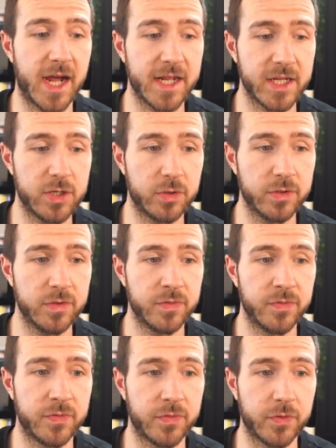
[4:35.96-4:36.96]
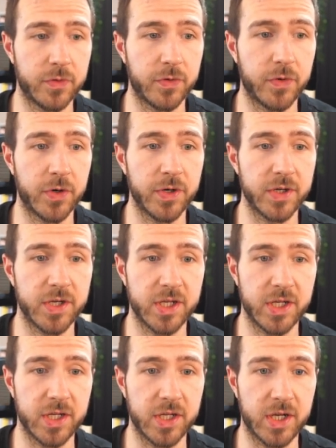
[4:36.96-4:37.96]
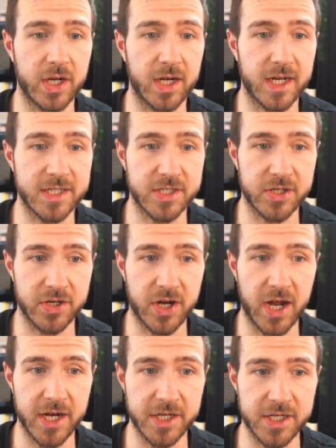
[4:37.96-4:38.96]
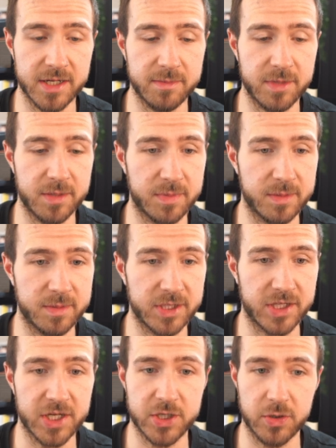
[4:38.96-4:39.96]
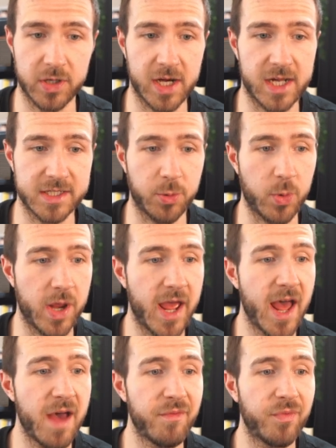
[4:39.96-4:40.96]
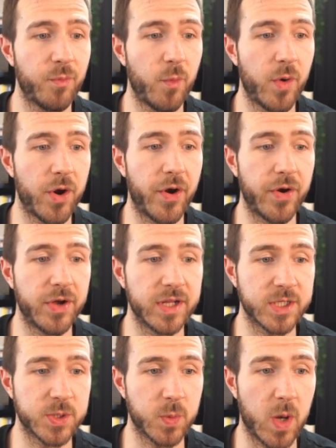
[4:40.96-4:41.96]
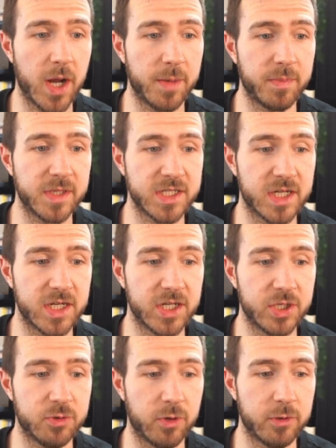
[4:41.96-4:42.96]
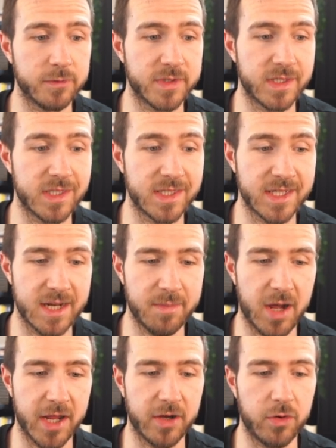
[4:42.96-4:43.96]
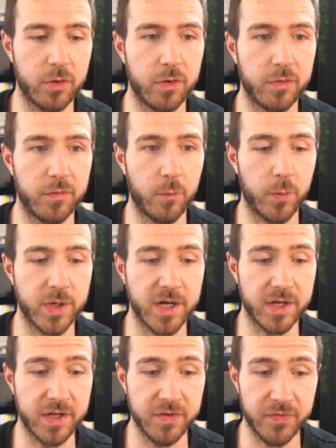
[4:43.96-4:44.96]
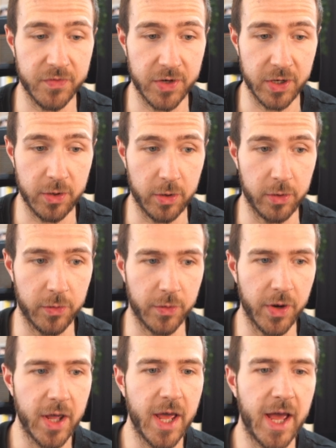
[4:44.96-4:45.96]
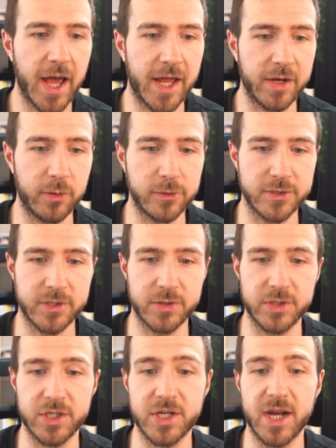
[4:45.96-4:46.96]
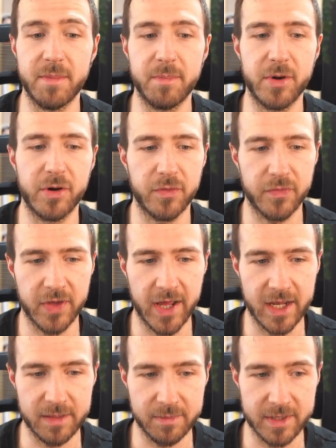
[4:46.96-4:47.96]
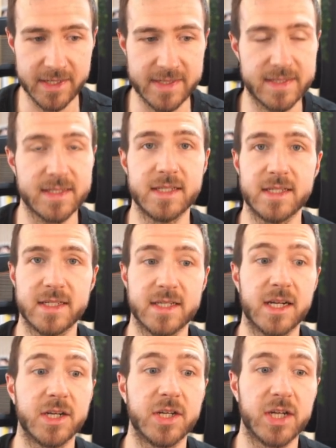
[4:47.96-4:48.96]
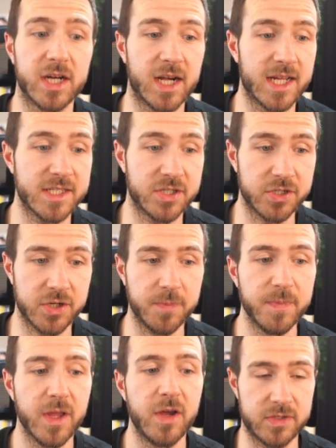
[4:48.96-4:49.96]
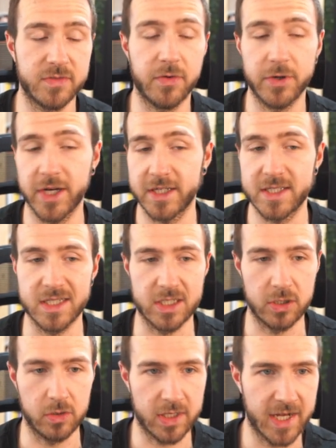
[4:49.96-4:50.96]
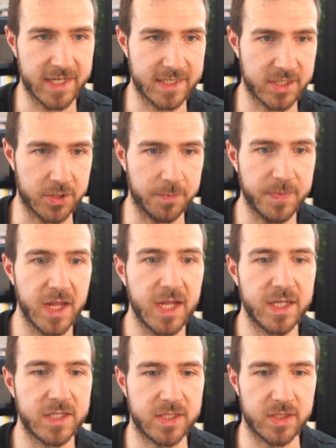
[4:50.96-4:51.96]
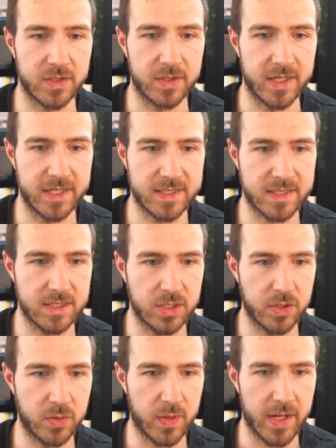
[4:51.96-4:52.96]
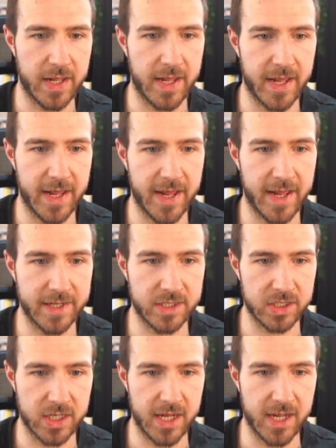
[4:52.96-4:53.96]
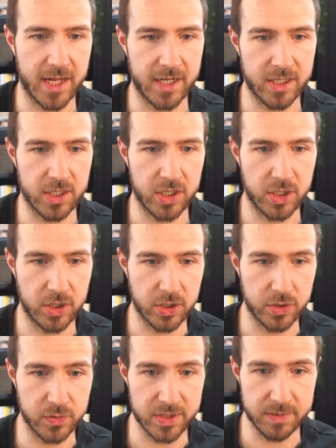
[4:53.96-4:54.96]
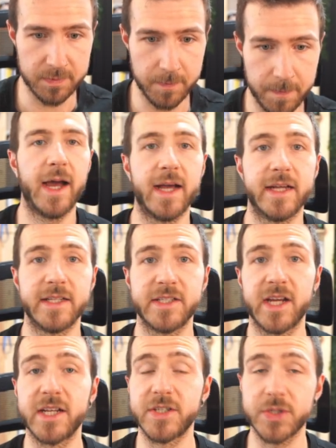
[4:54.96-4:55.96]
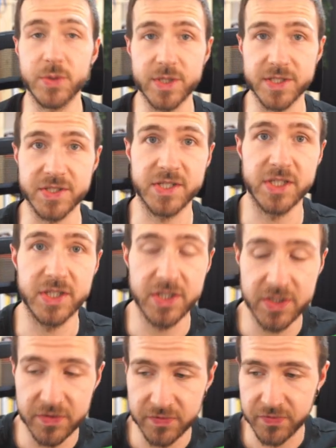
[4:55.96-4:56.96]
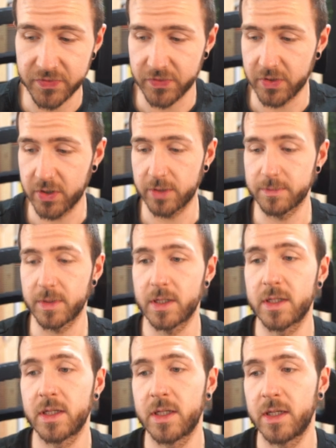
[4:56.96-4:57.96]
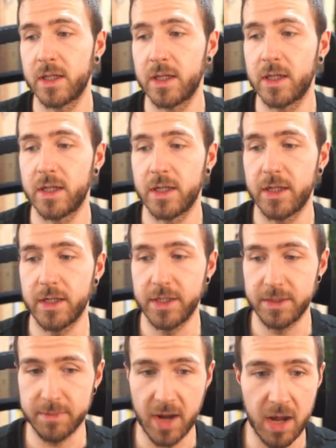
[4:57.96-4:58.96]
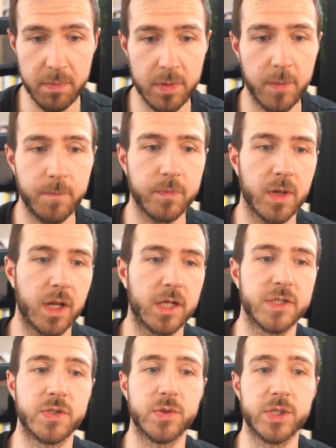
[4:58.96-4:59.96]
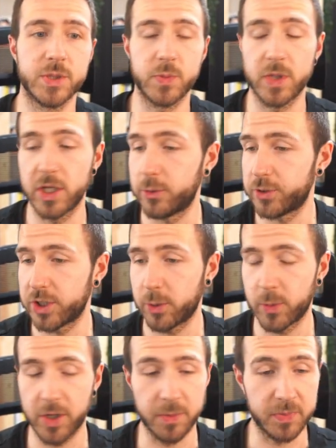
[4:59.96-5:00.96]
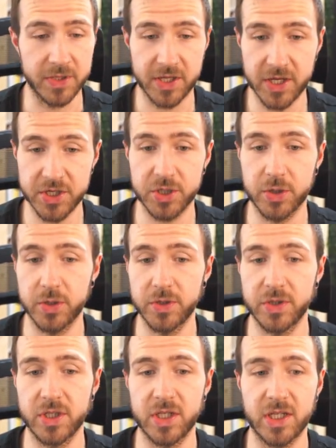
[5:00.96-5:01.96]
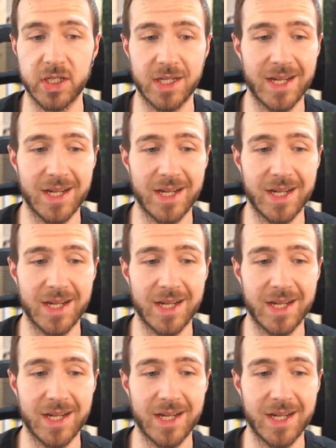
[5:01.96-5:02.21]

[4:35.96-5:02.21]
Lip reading: icon for the cluster item implementation class that we have, where this one basically draws the same icon with a different color and also the number of elements inside the cluster for that single cluster. So let's go ahead and use them. And as you can see from the map, as soon as we launch our application, the